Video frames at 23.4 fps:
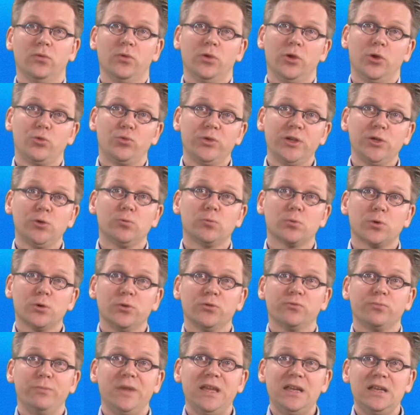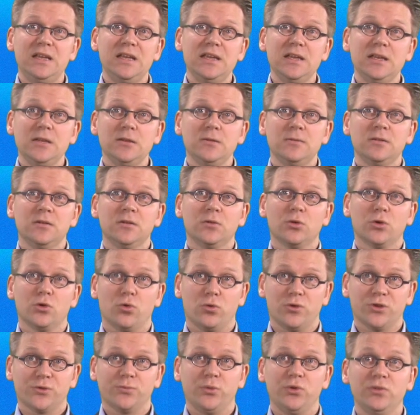a real-world meaning,
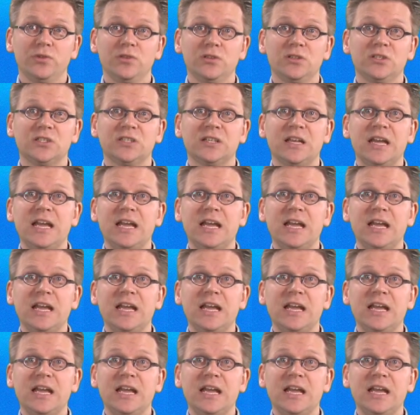correspondence,